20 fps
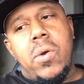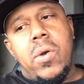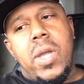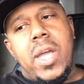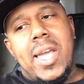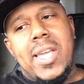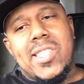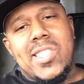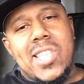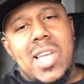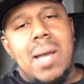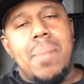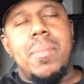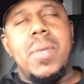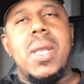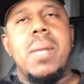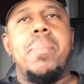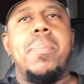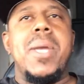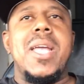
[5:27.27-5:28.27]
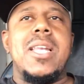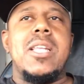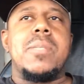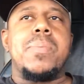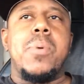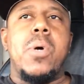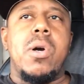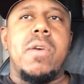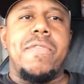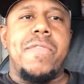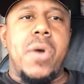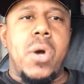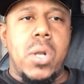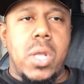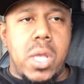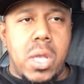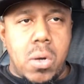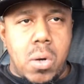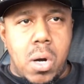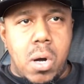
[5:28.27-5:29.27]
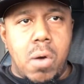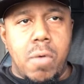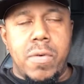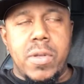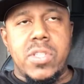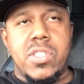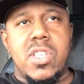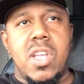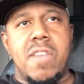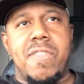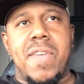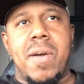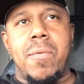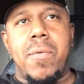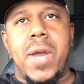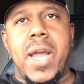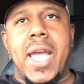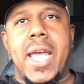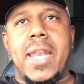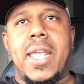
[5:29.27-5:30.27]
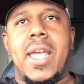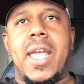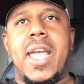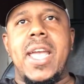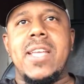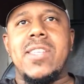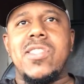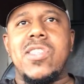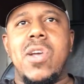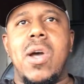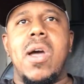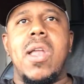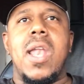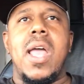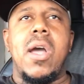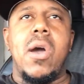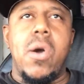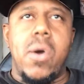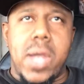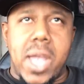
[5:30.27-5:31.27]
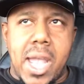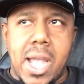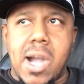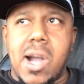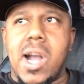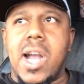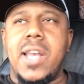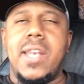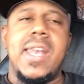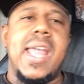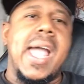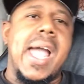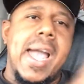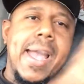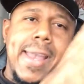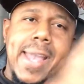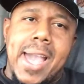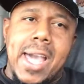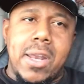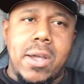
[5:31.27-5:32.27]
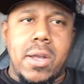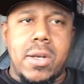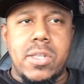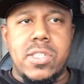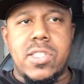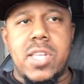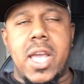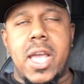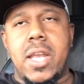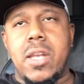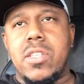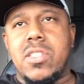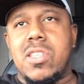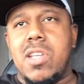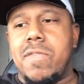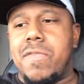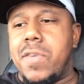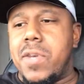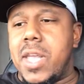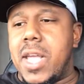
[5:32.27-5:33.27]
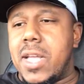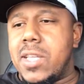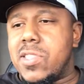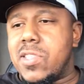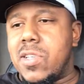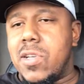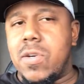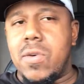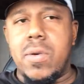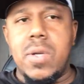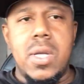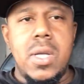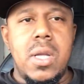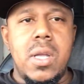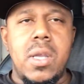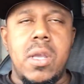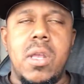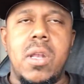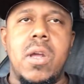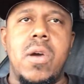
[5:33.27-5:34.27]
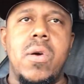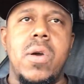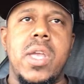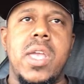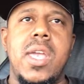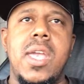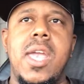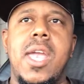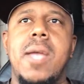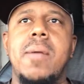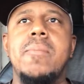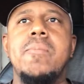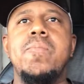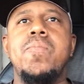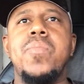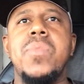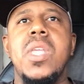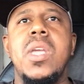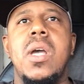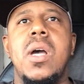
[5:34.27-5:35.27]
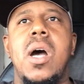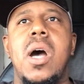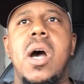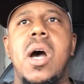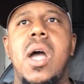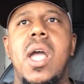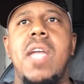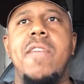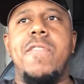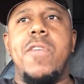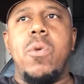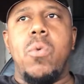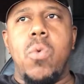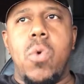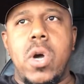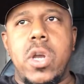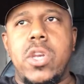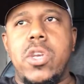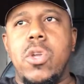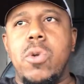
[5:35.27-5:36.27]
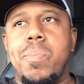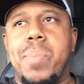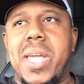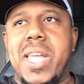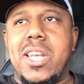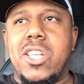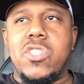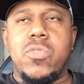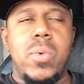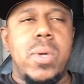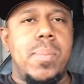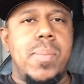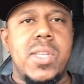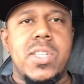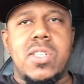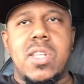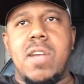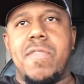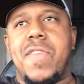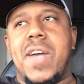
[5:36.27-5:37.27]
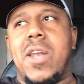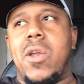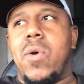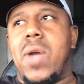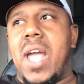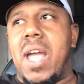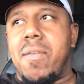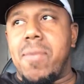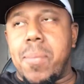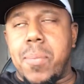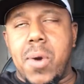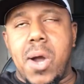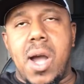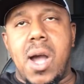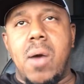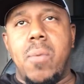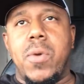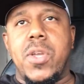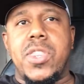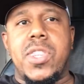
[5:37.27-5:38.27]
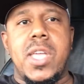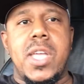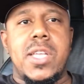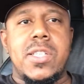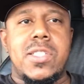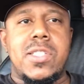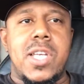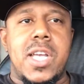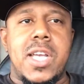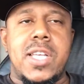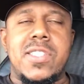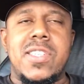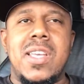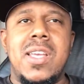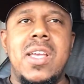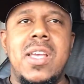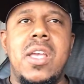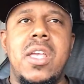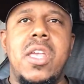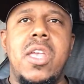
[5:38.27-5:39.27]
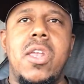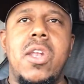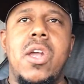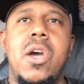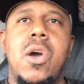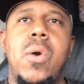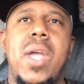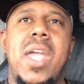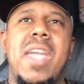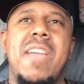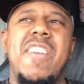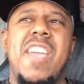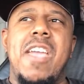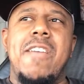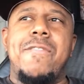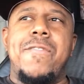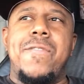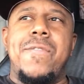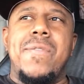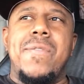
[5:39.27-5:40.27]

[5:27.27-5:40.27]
he sent me the business portfolio over and stuff. I read it and so I'm like, okay, all right, now I got to understand and stuff for that. So, you know, again, if you want to do business with me and stuff, I don't have a problem with it. It's just, you know, if